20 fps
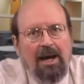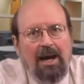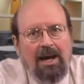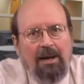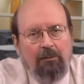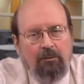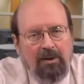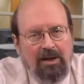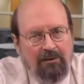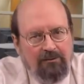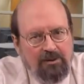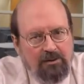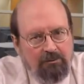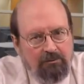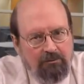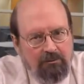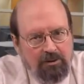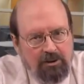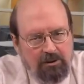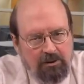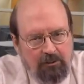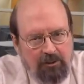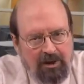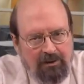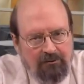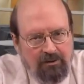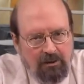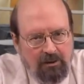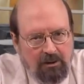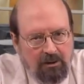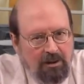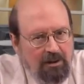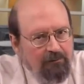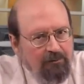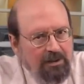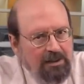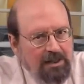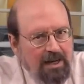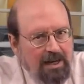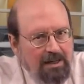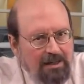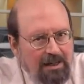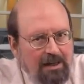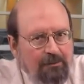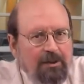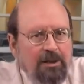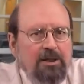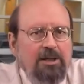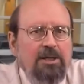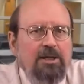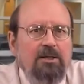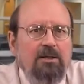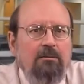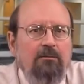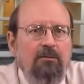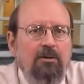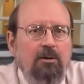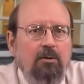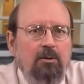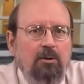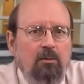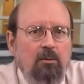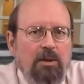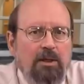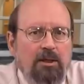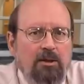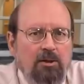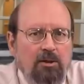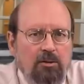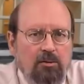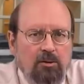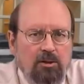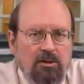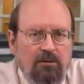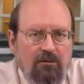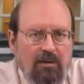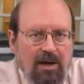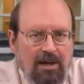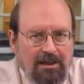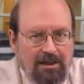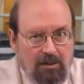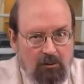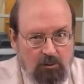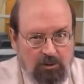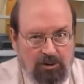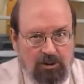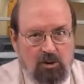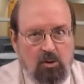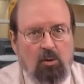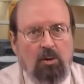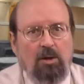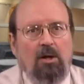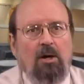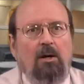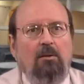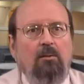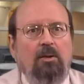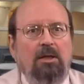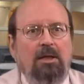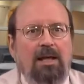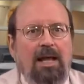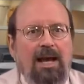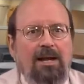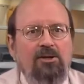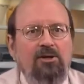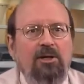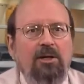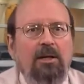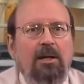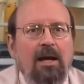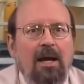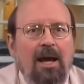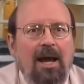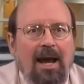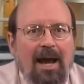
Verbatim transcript: and we have some so we have a lovely dynamic system view that we can use to find out what's going on with latching